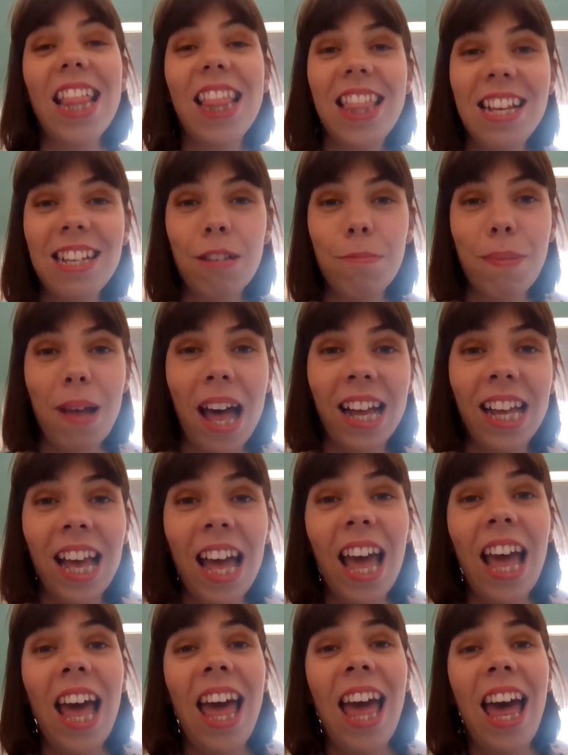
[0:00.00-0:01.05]
This bag
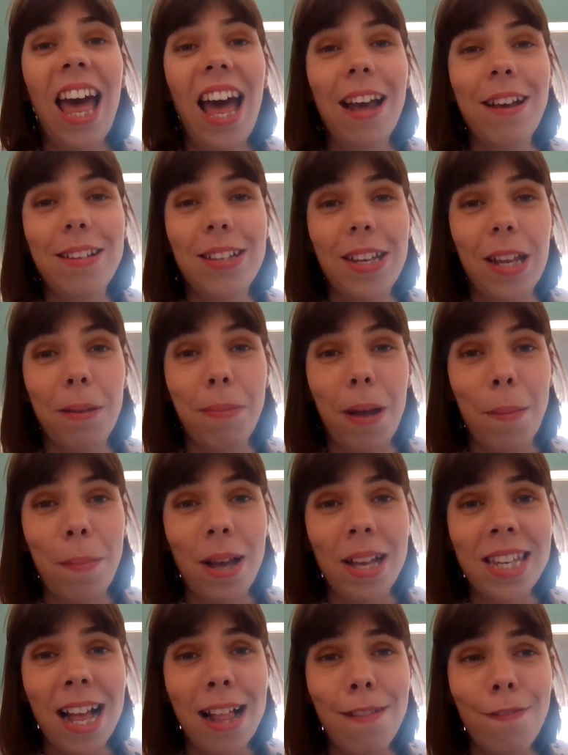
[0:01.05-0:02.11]
I was doing by
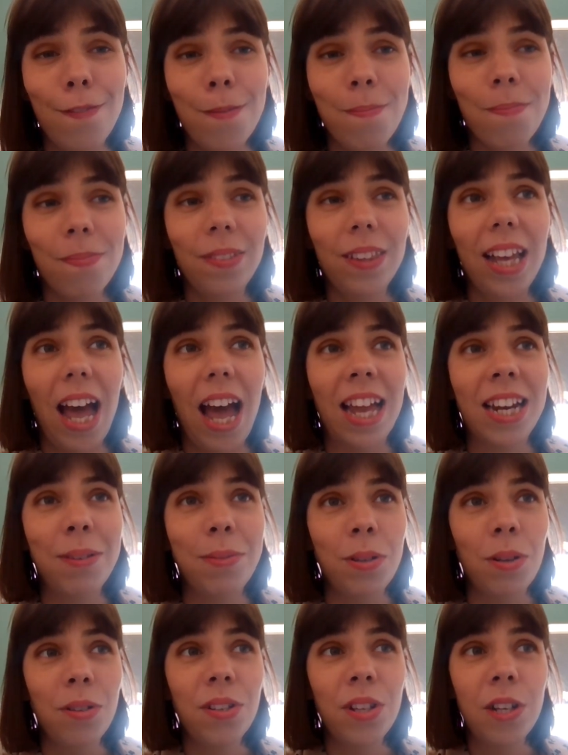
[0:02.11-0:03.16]
myself, and I was
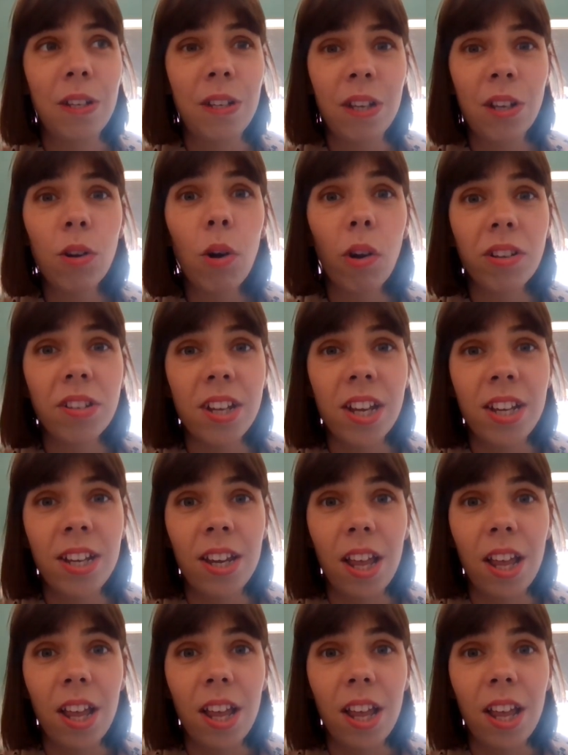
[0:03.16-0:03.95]
also using cotton